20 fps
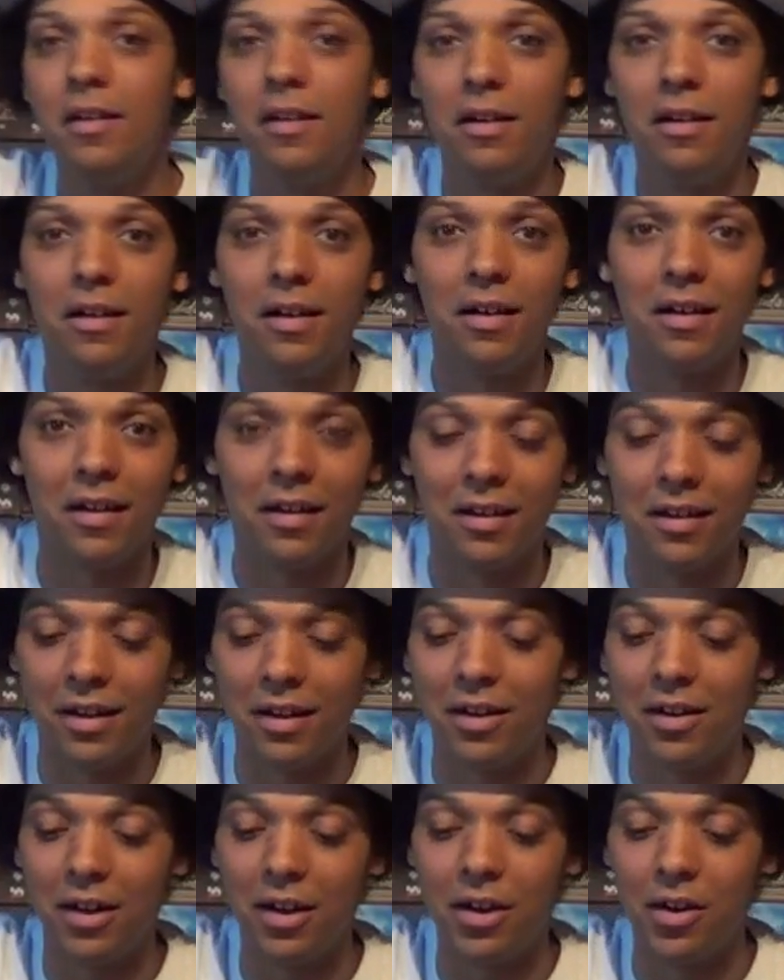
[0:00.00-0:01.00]

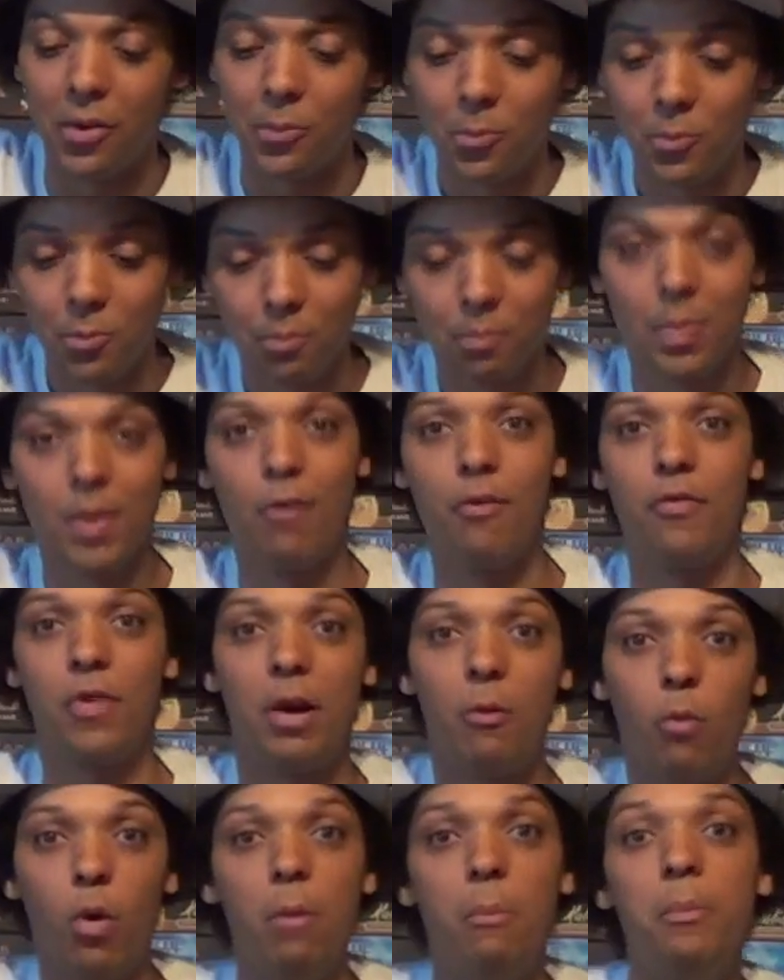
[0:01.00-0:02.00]
With
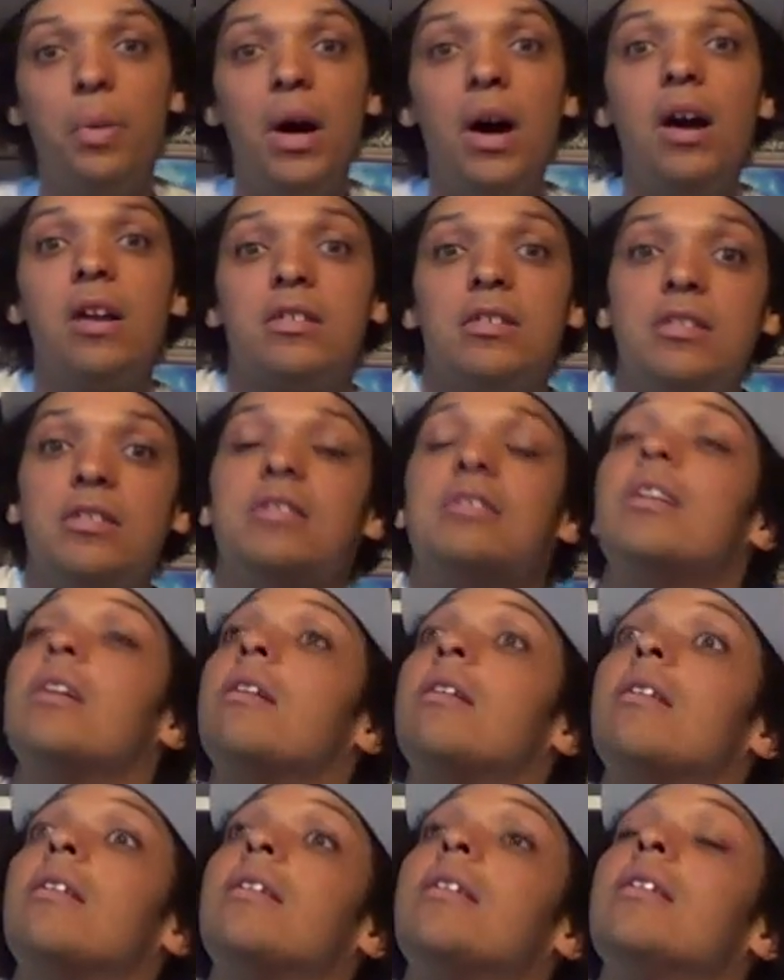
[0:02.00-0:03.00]
like one person,
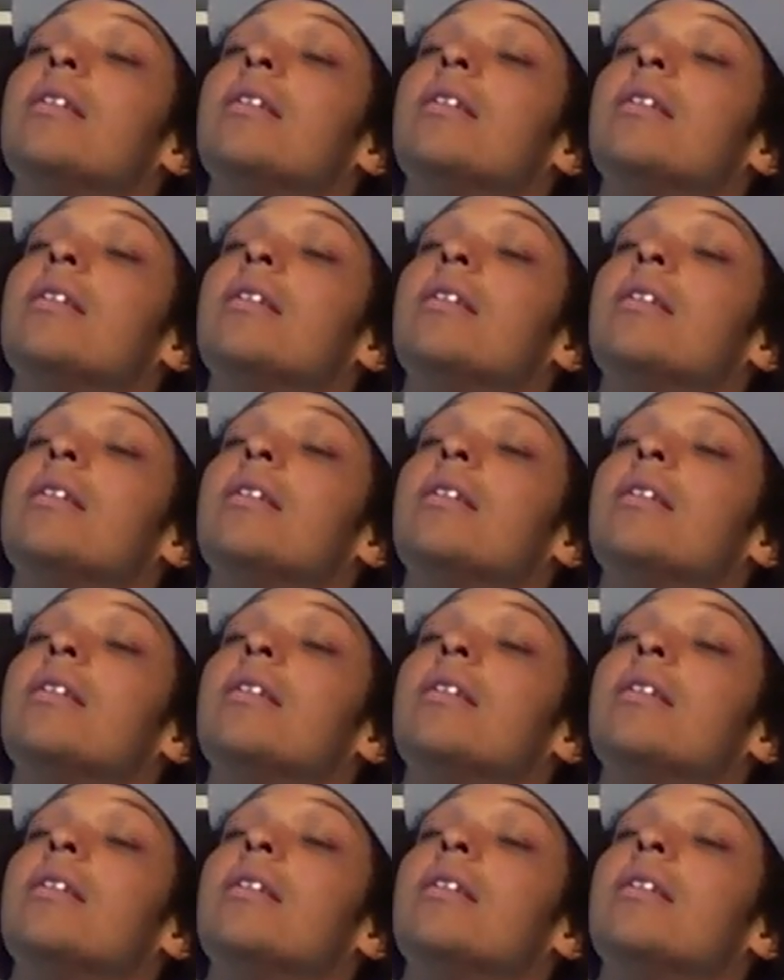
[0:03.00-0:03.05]
it's